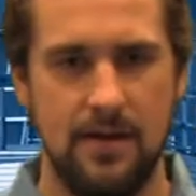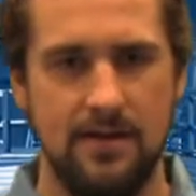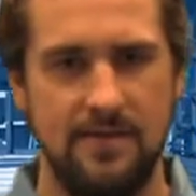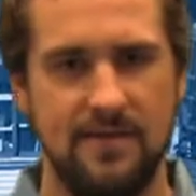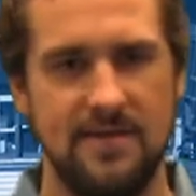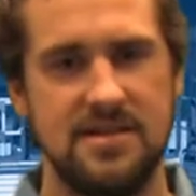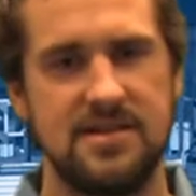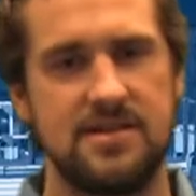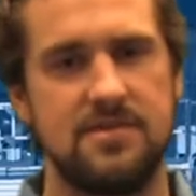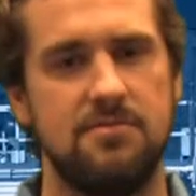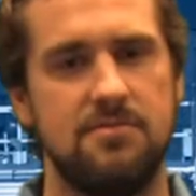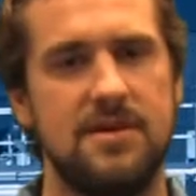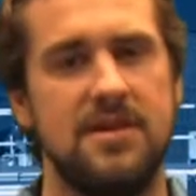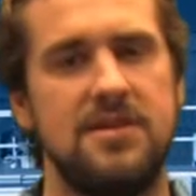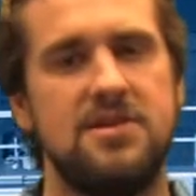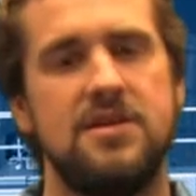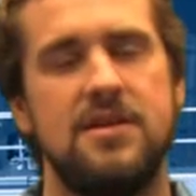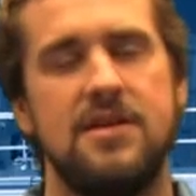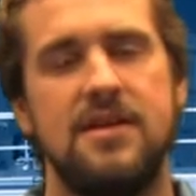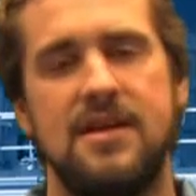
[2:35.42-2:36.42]
This
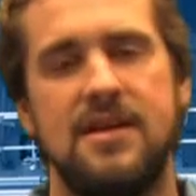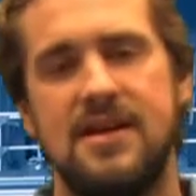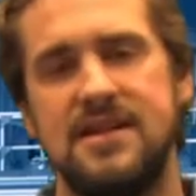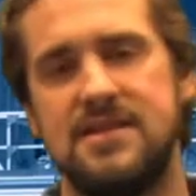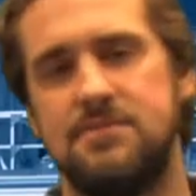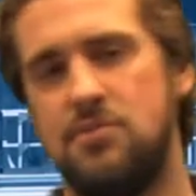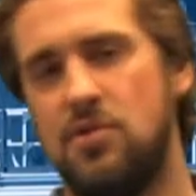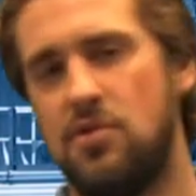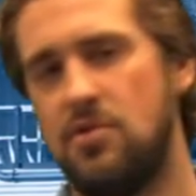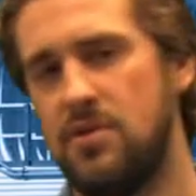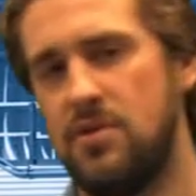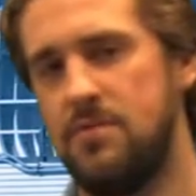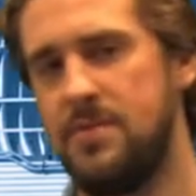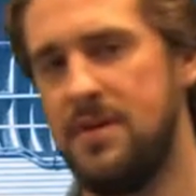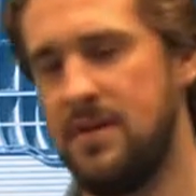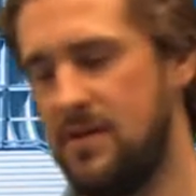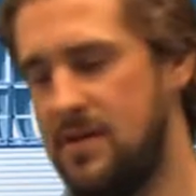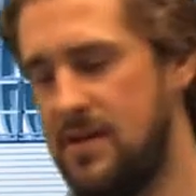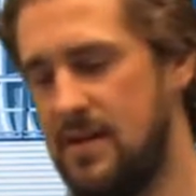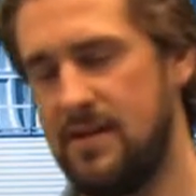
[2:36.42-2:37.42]
switch has more
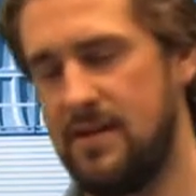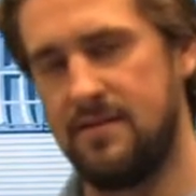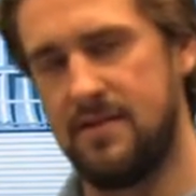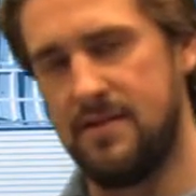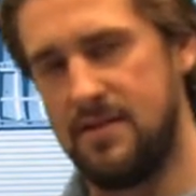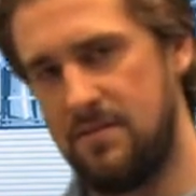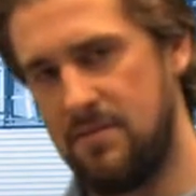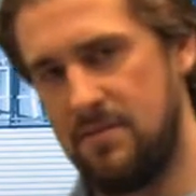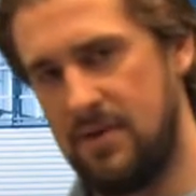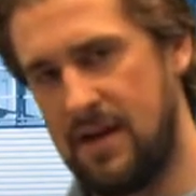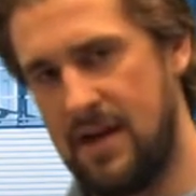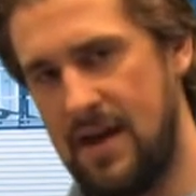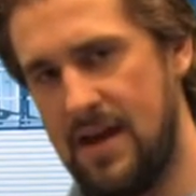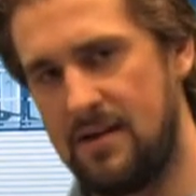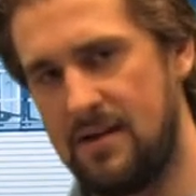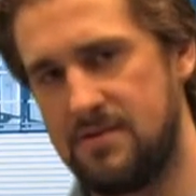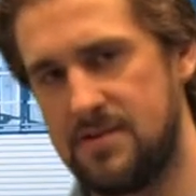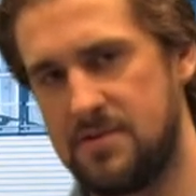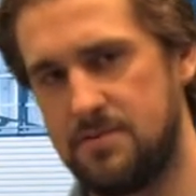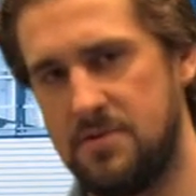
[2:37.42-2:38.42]
ability than the
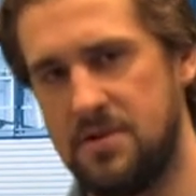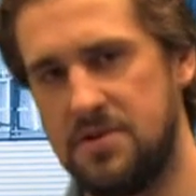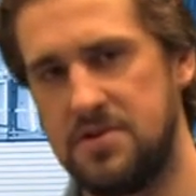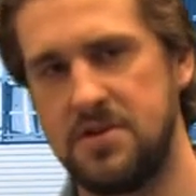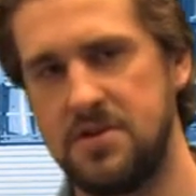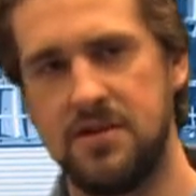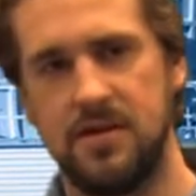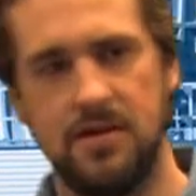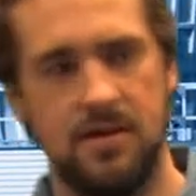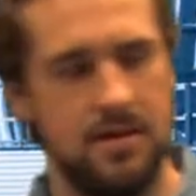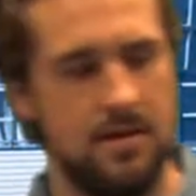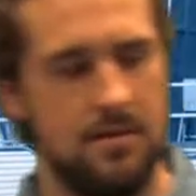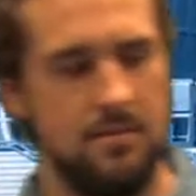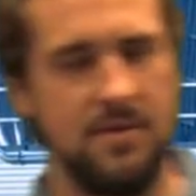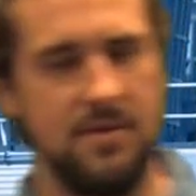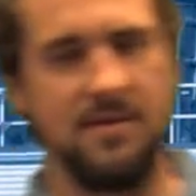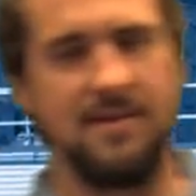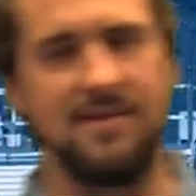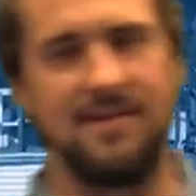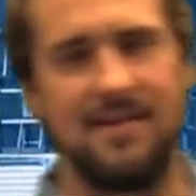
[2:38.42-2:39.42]
mechanical switch,
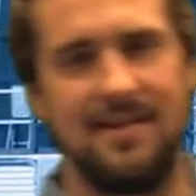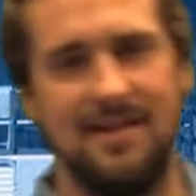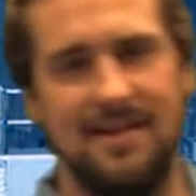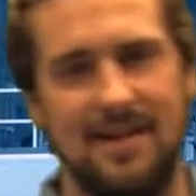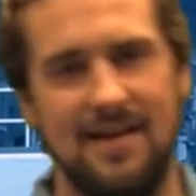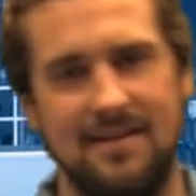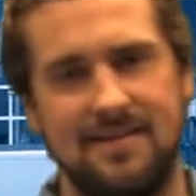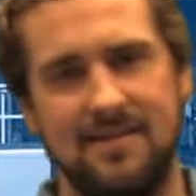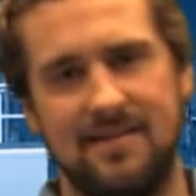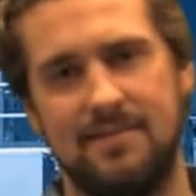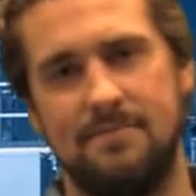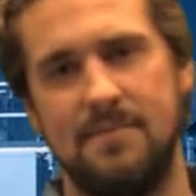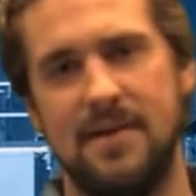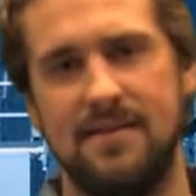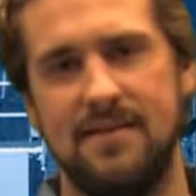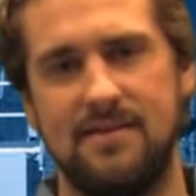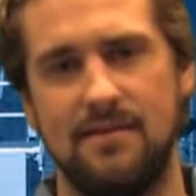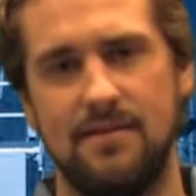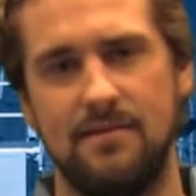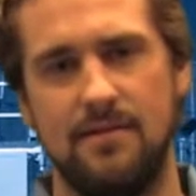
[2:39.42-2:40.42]
but is less
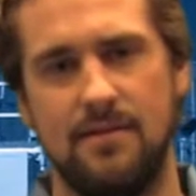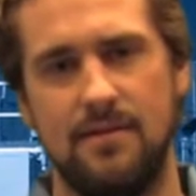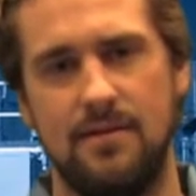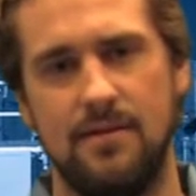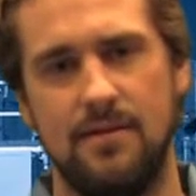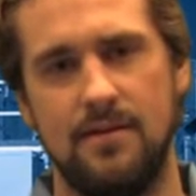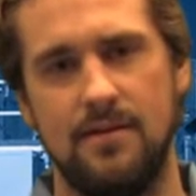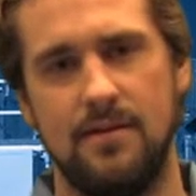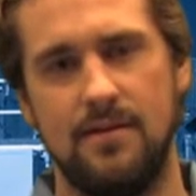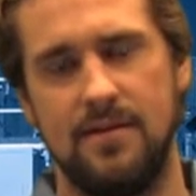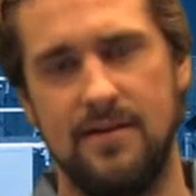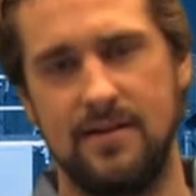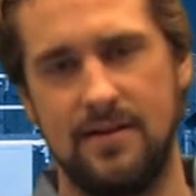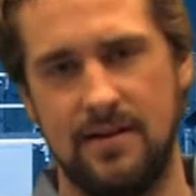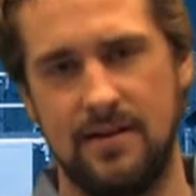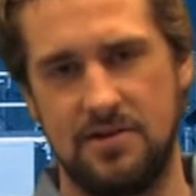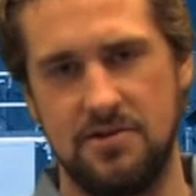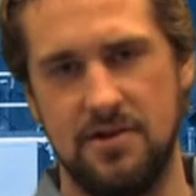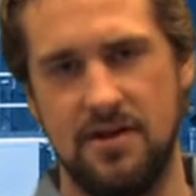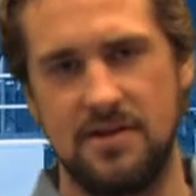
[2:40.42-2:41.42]
expensive than the
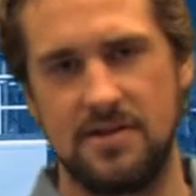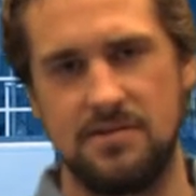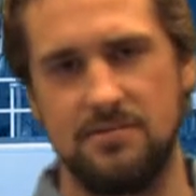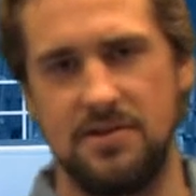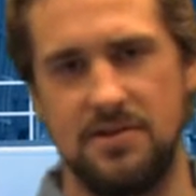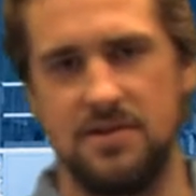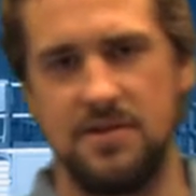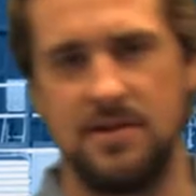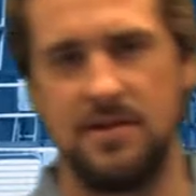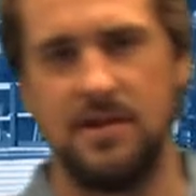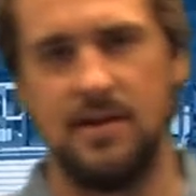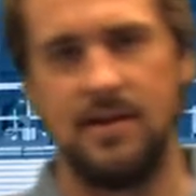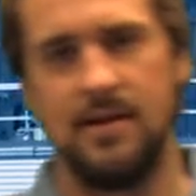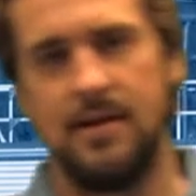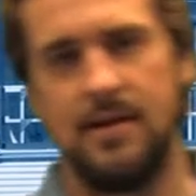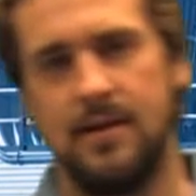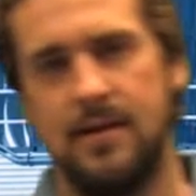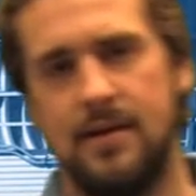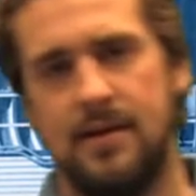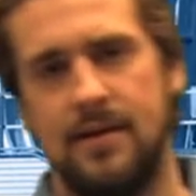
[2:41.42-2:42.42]
electronic switch.
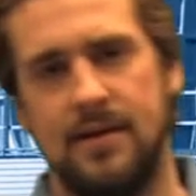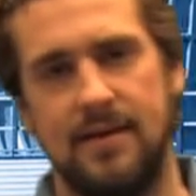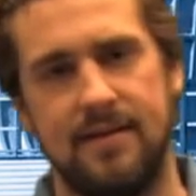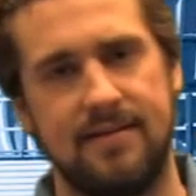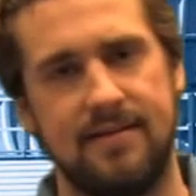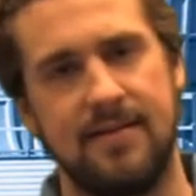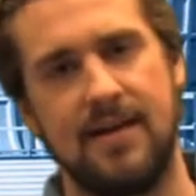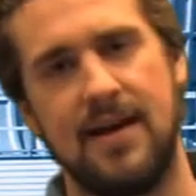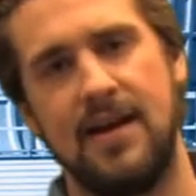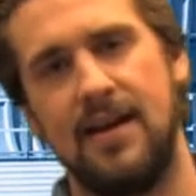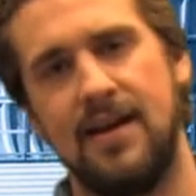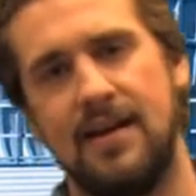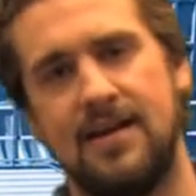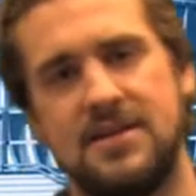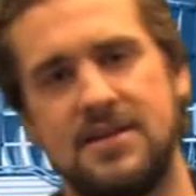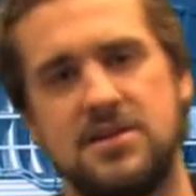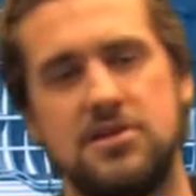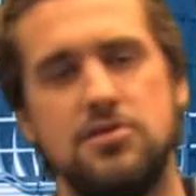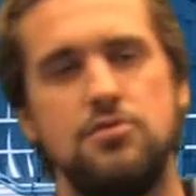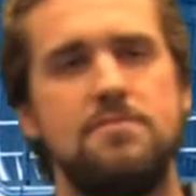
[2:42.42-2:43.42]
It's kind of like a
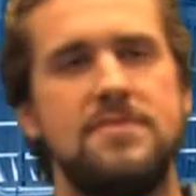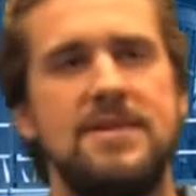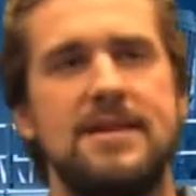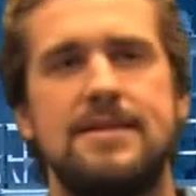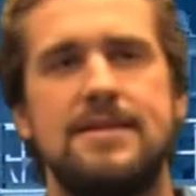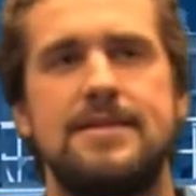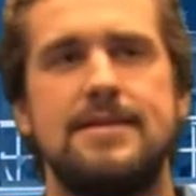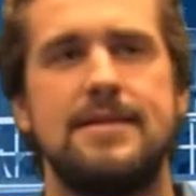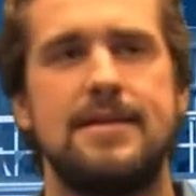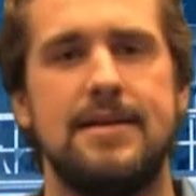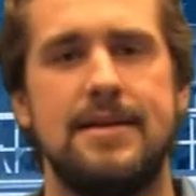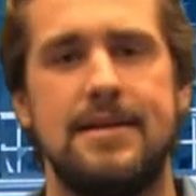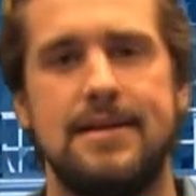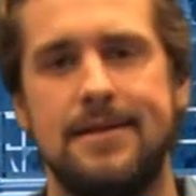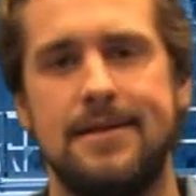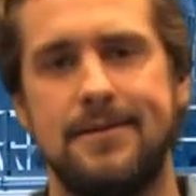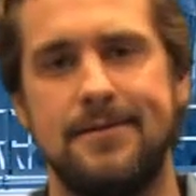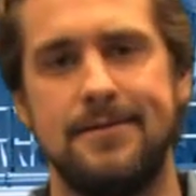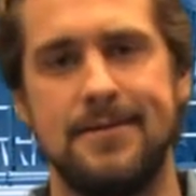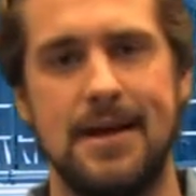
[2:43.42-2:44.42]
soup that's
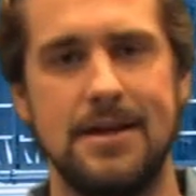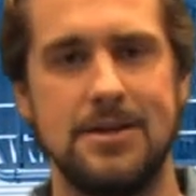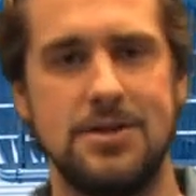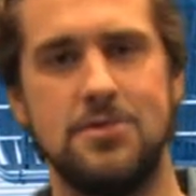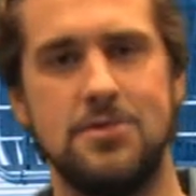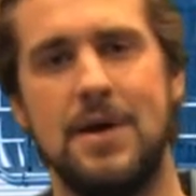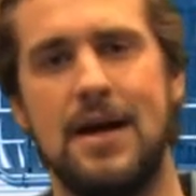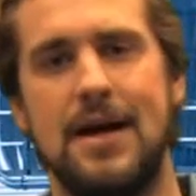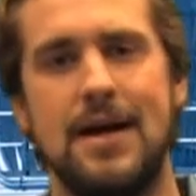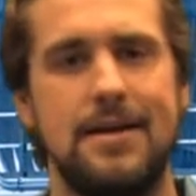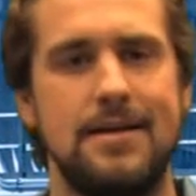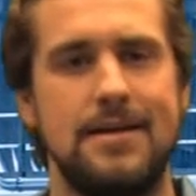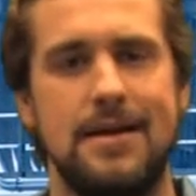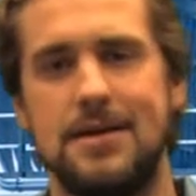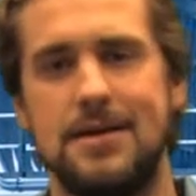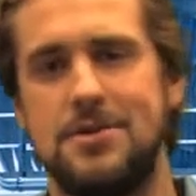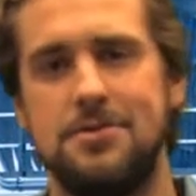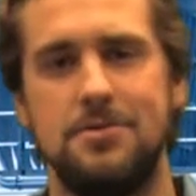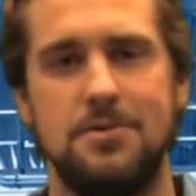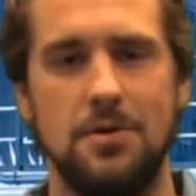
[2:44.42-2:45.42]
uh, not too hot,
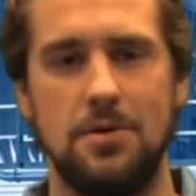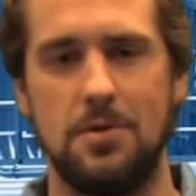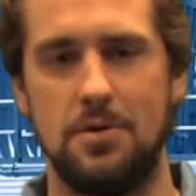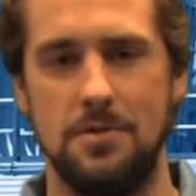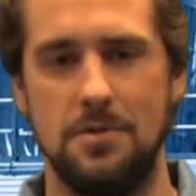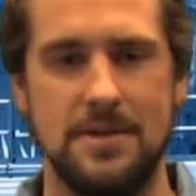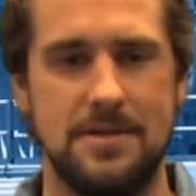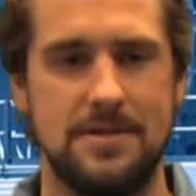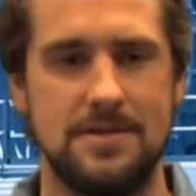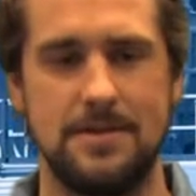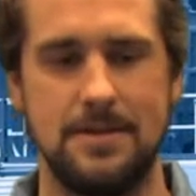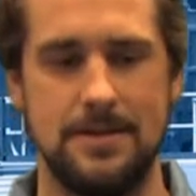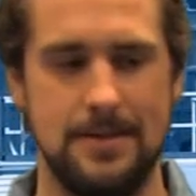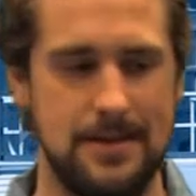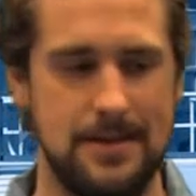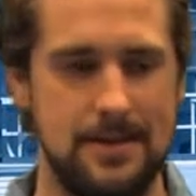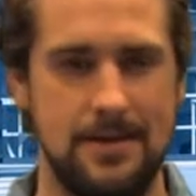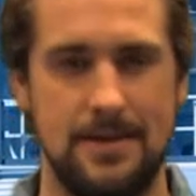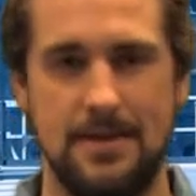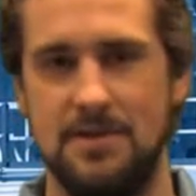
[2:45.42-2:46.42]
not too cold. It's
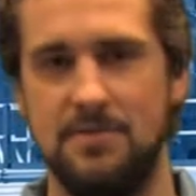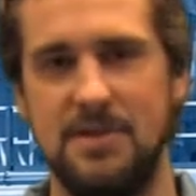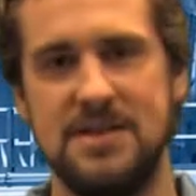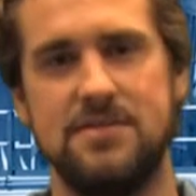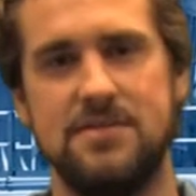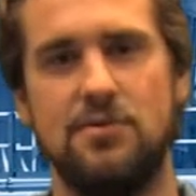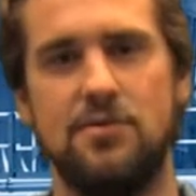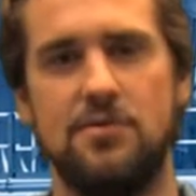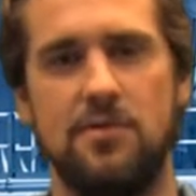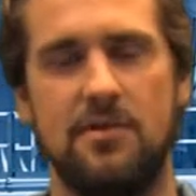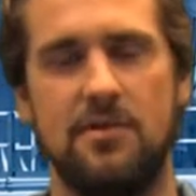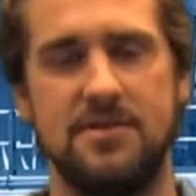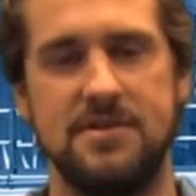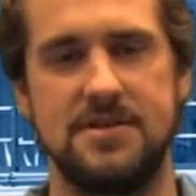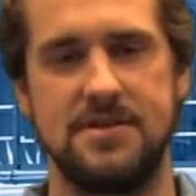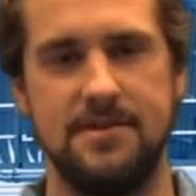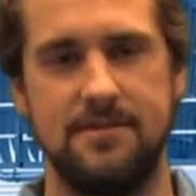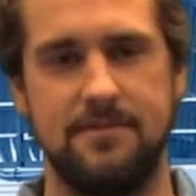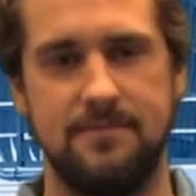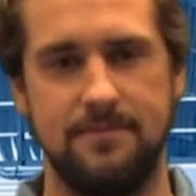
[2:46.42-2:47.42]
the best of both
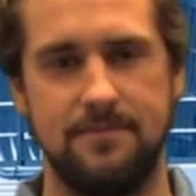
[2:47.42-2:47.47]
worlds.